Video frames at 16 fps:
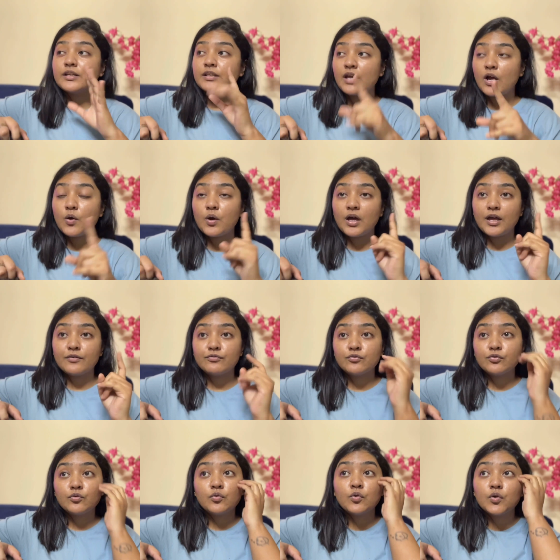Now I have
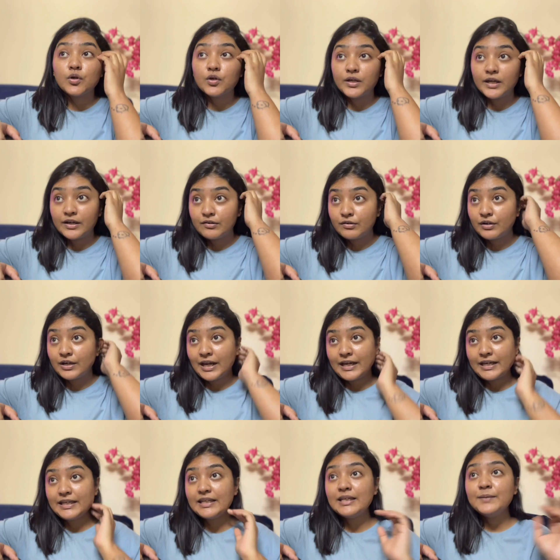to get
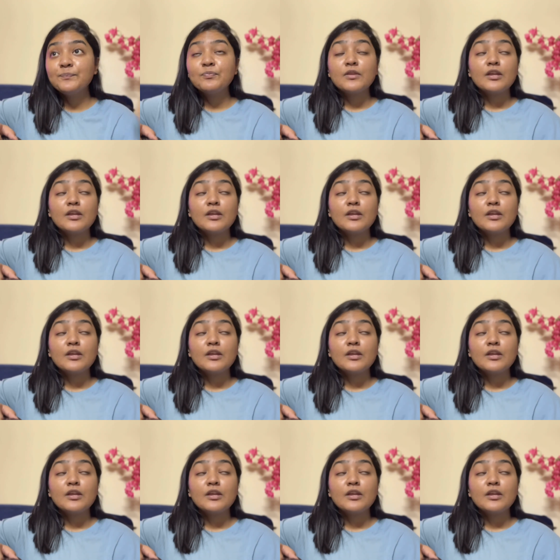ready,